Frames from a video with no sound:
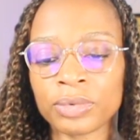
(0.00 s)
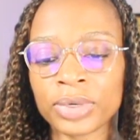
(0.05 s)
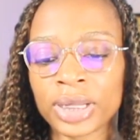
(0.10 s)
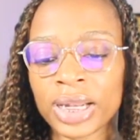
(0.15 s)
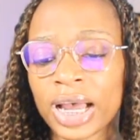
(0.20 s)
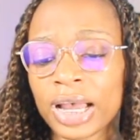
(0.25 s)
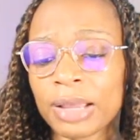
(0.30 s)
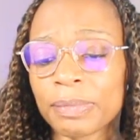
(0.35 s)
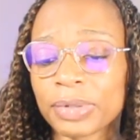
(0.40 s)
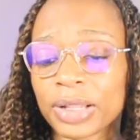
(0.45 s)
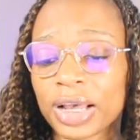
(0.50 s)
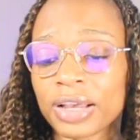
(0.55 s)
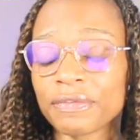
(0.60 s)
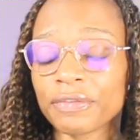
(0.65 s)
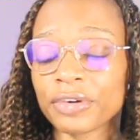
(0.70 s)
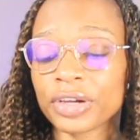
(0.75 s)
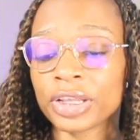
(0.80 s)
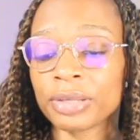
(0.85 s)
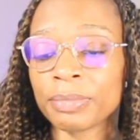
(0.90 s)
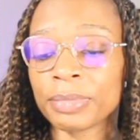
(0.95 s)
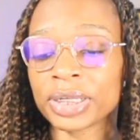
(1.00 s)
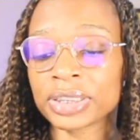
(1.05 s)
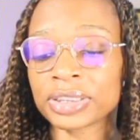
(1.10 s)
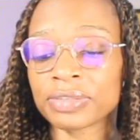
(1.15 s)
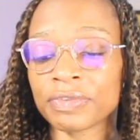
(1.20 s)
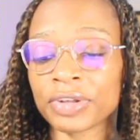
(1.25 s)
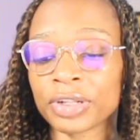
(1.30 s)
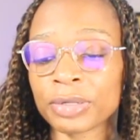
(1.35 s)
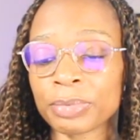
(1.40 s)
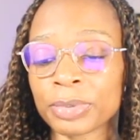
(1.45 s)
When I apply for email
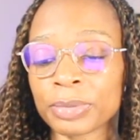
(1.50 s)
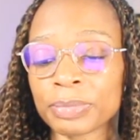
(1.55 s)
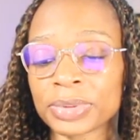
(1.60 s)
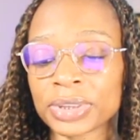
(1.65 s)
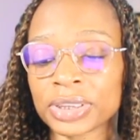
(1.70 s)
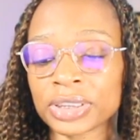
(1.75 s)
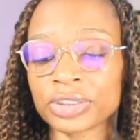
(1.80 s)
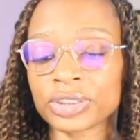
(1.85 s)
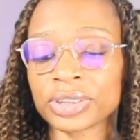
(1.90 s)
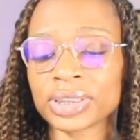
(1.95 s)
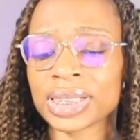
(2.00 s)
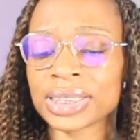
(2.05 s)
developer positions,